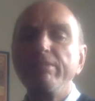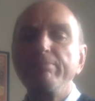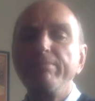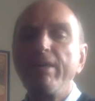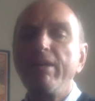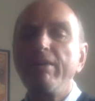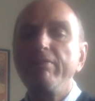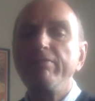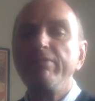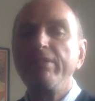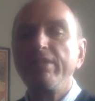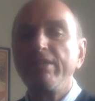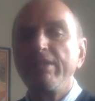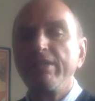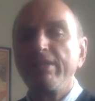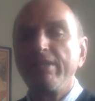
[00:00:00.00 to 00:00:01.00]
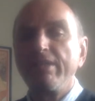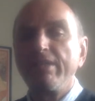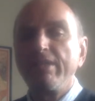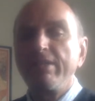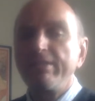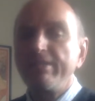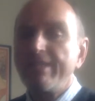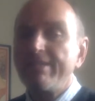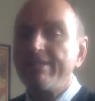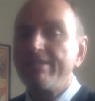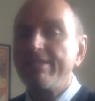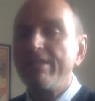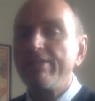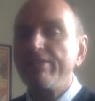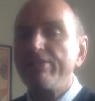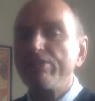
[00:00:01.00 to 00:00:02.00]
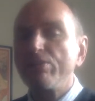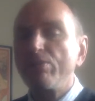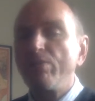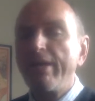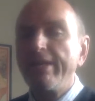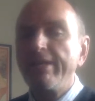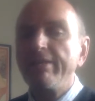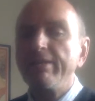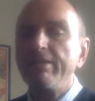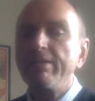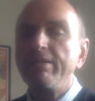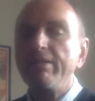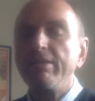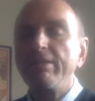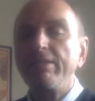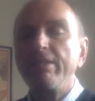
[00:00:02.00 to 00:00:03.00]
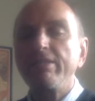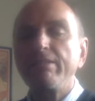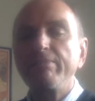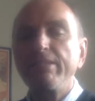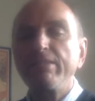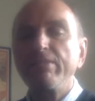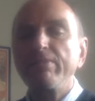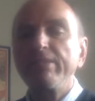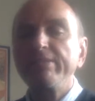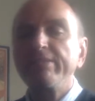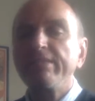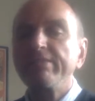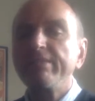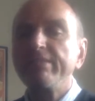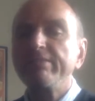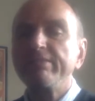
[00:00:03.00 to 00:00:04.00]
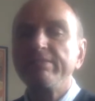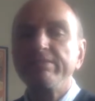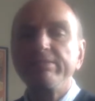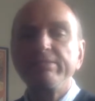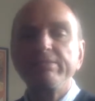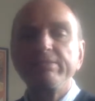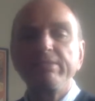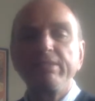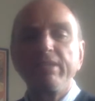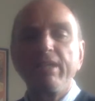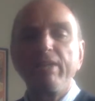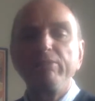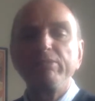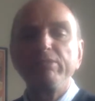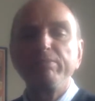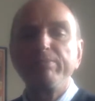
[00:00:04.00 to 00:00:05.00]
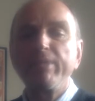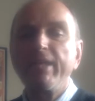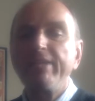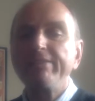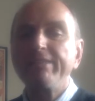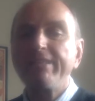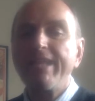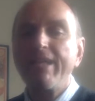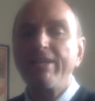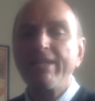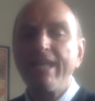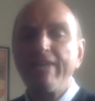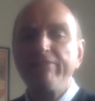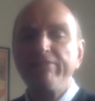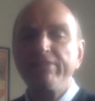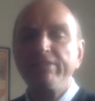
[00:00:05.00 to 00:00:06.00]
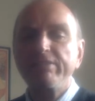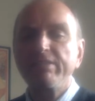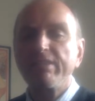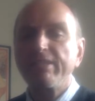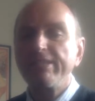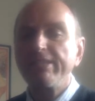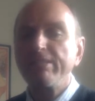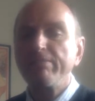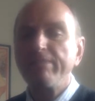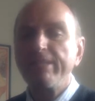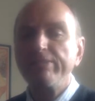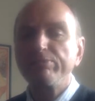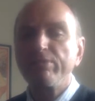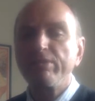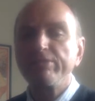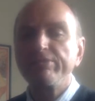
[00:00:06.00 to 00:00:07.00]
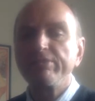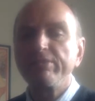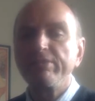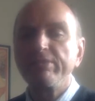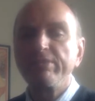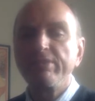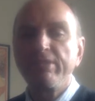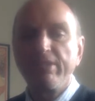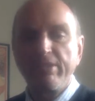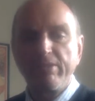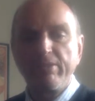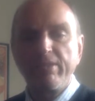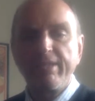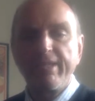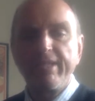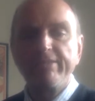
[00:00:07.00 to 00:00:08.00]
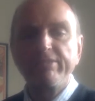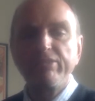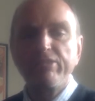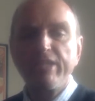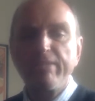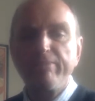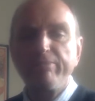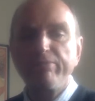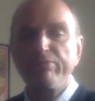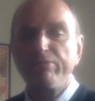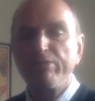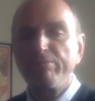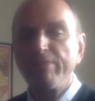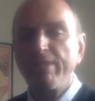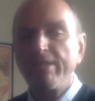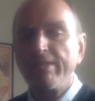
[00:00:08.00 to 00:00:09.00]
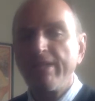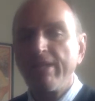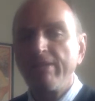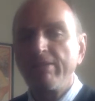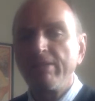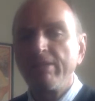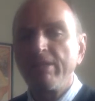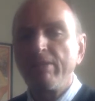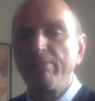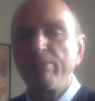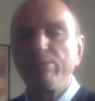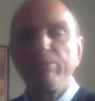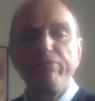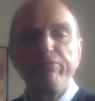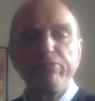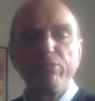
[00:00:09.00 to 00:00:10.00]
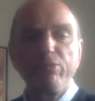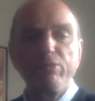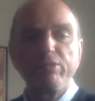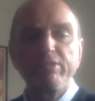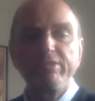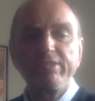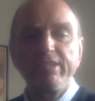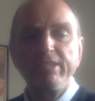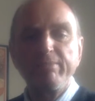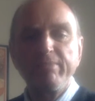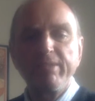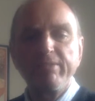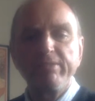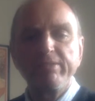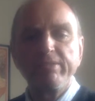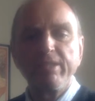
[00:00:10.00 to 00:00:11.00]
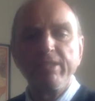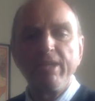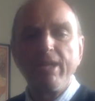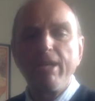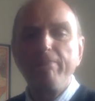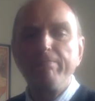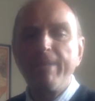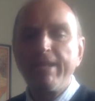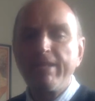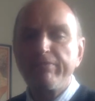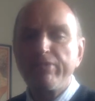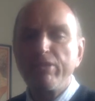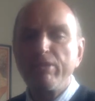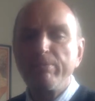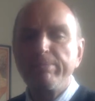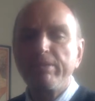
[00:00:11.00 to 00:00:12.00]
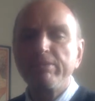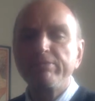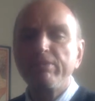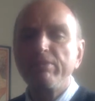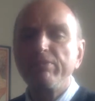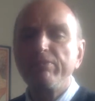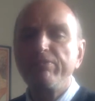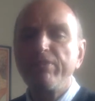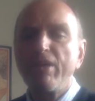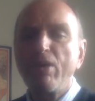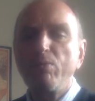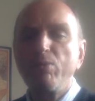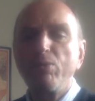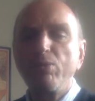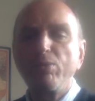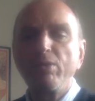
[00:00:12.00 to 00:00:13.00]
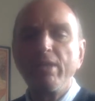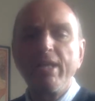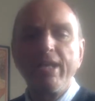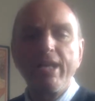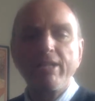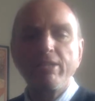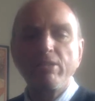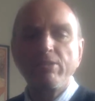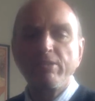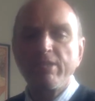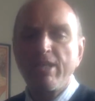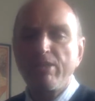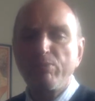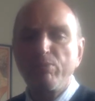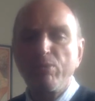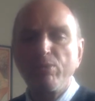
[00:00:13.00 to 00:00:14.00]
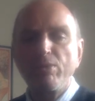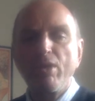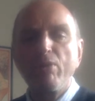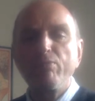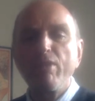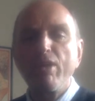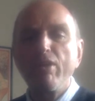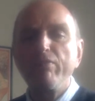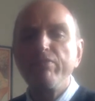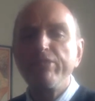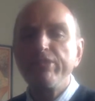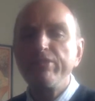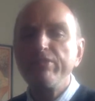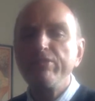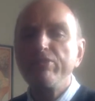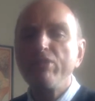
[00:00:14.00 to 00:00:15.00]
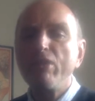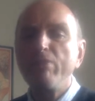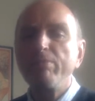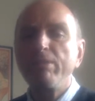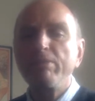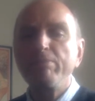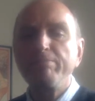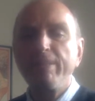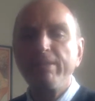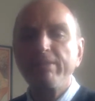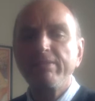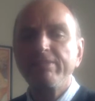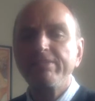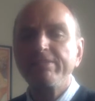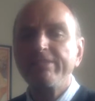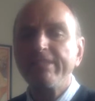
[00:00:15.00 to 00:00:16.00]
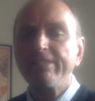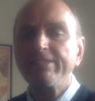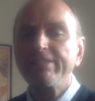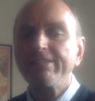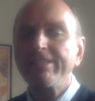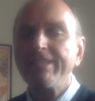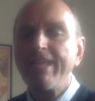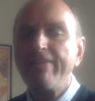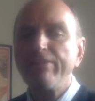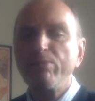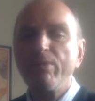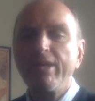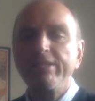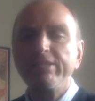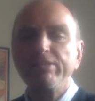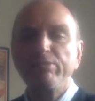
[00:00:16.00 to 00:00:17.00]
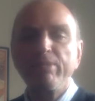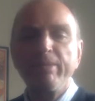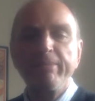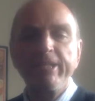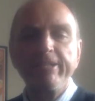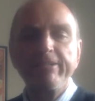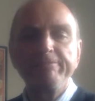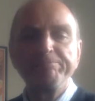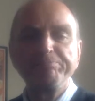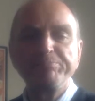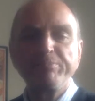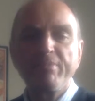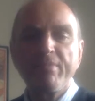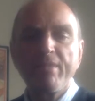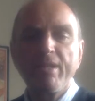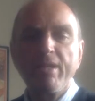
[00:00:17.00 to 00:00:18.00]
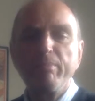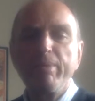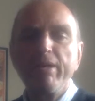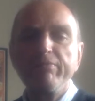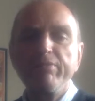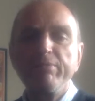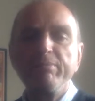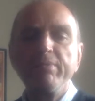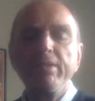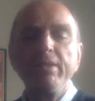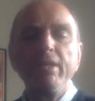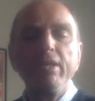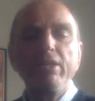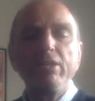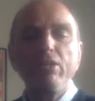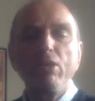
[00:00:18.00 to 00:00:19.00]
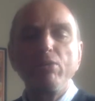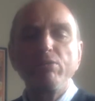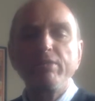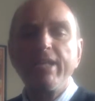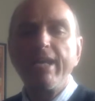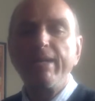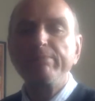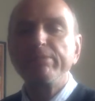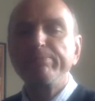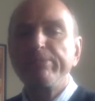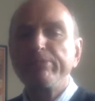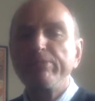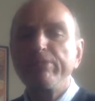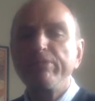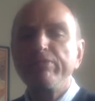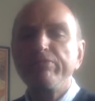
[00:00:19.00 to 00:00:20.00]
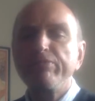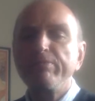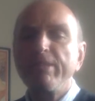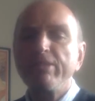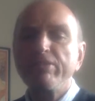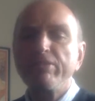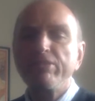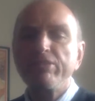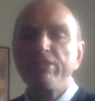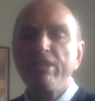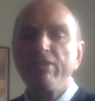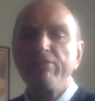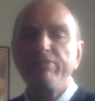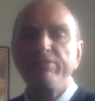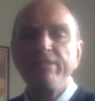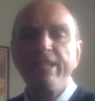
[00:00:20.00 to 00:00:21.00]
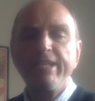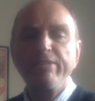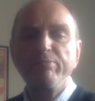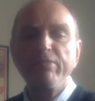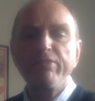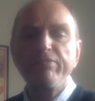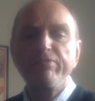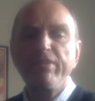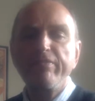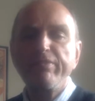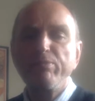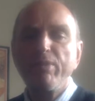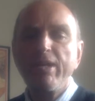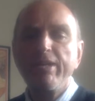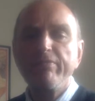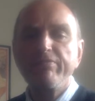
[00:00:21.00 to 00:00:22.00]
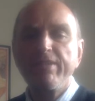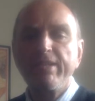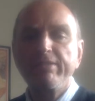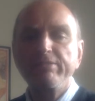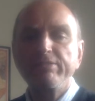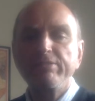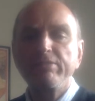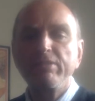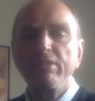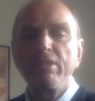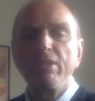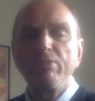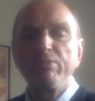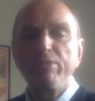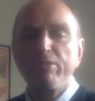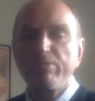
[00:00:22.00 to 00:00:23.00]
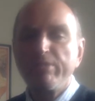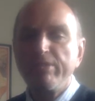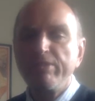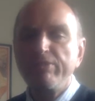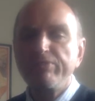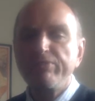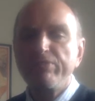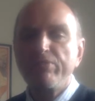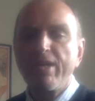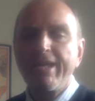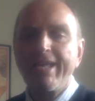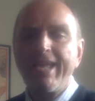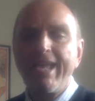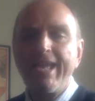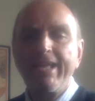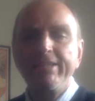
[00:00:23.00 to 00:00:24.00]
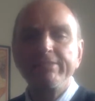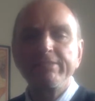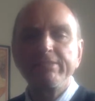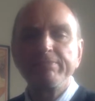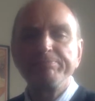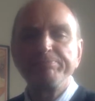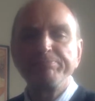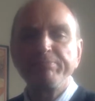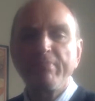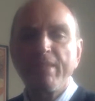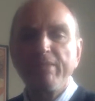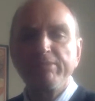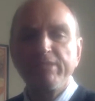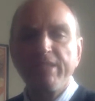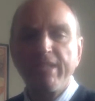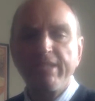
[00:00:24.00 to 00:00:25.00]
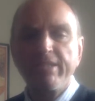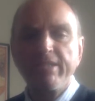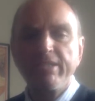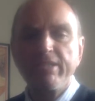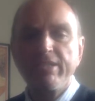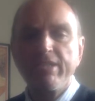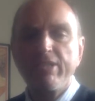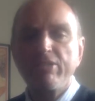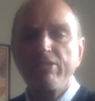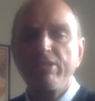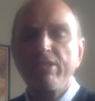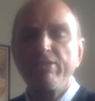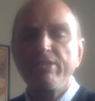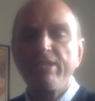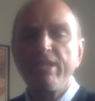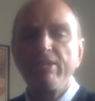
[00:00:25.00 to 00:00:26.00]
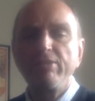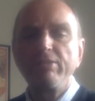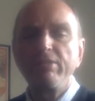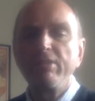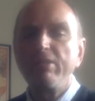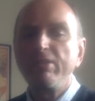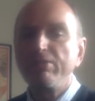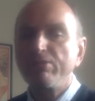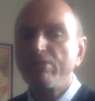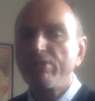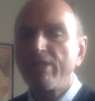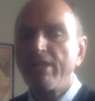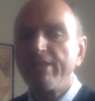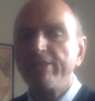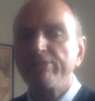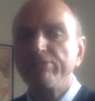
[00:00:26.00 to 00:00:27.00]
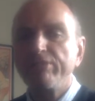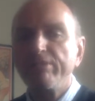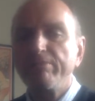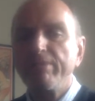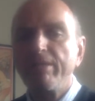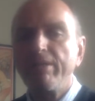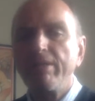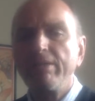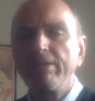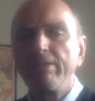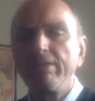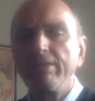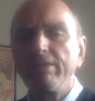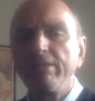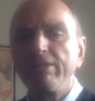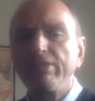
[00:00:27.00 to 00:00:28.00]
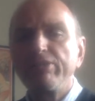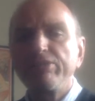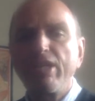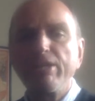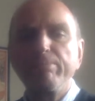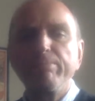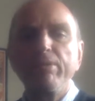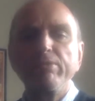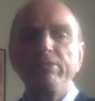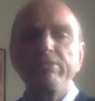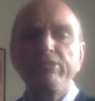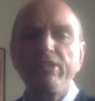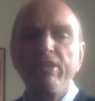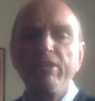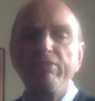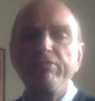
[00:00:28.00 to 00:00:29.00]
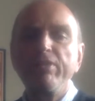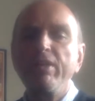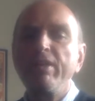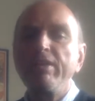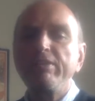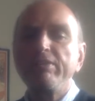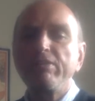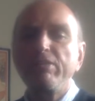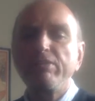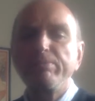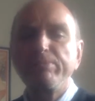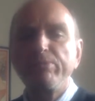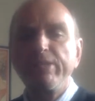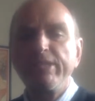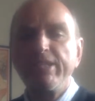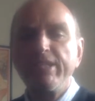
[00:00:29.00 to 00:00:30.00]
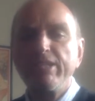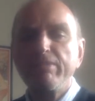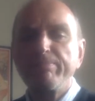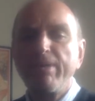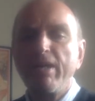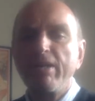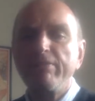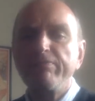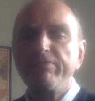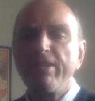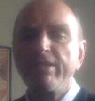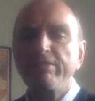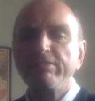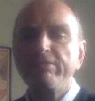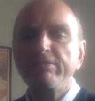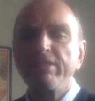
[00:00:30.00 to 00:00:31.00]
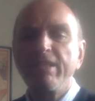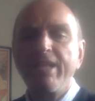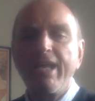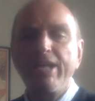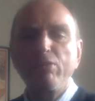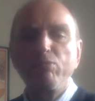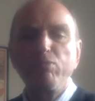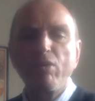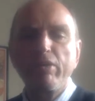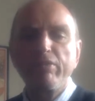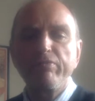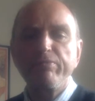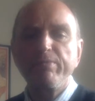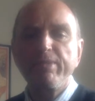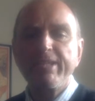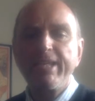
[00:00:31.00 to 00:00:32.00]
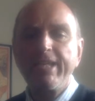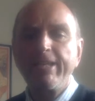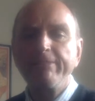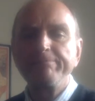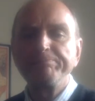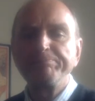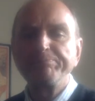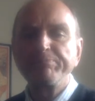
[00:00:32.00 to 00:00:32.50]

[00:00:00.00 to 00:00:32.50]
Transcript: above yet another doorway, alerting me to its existence, I was surprised at how cavernous and clean the place was. You can guess the shape of the room by now, but there were floor-to-ceiling mirrors, a bank of cubicles on the far wall, and on another wall a row of huge oblong butler sinks in heavy white ceramic. Above them, gold taps protruded from under a shelf laden with fluffy white flannels, which were used for drying hands. It was like an international hotel, not a high street bar. The soap on the shelf, slotted between each pile of flannels, had a warrant from the king.